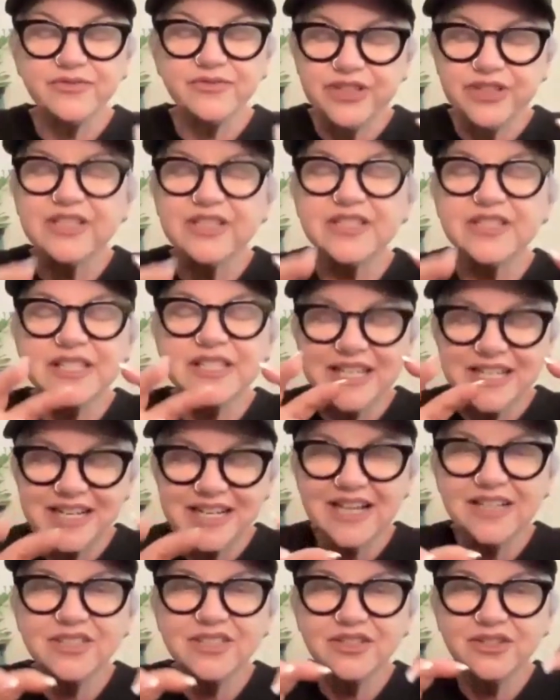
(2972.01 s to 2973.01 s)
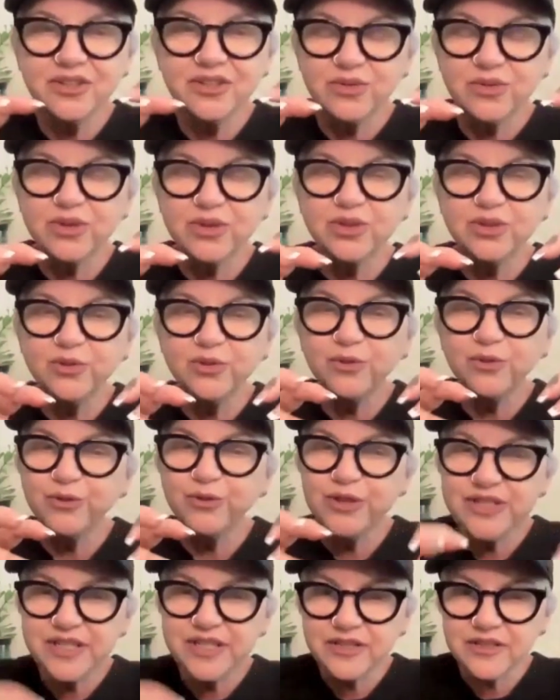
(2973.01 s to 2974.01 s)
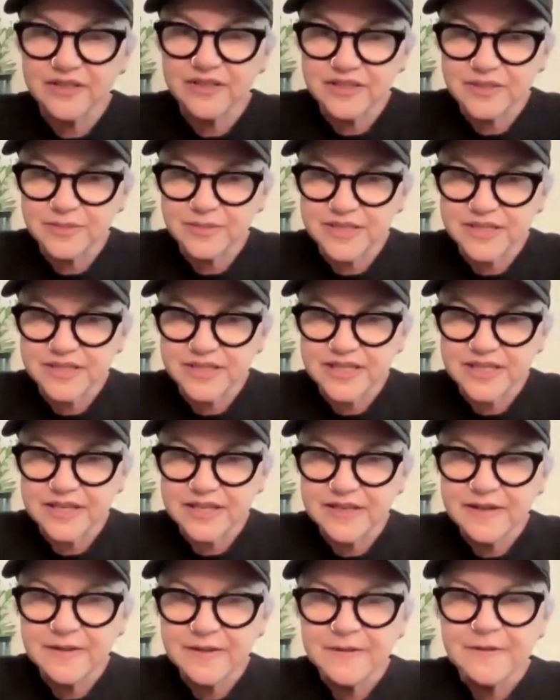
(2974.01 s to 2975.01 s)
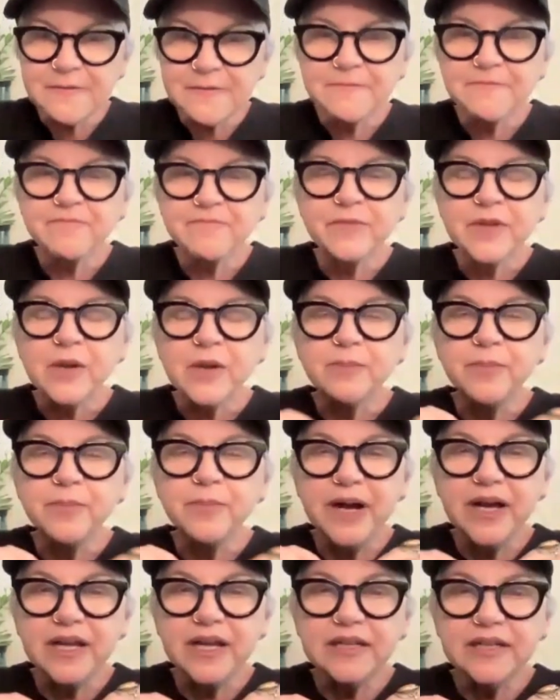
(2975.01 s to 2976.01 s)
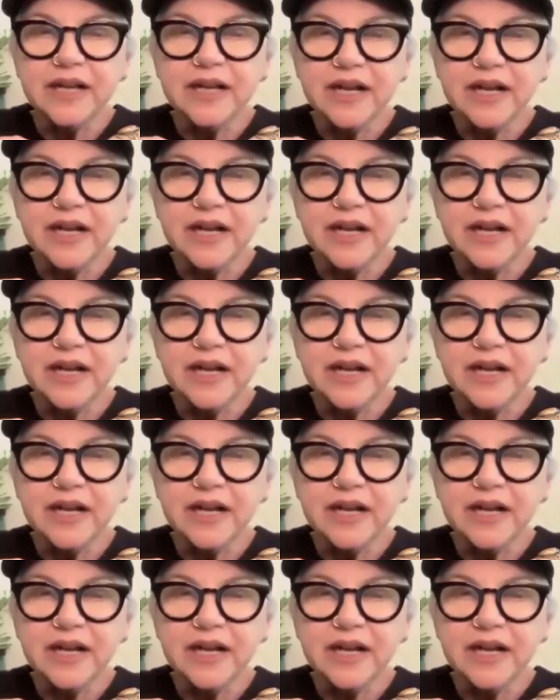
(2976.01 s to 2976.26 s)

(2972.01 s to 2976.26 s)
feels connected through physical intimacy, but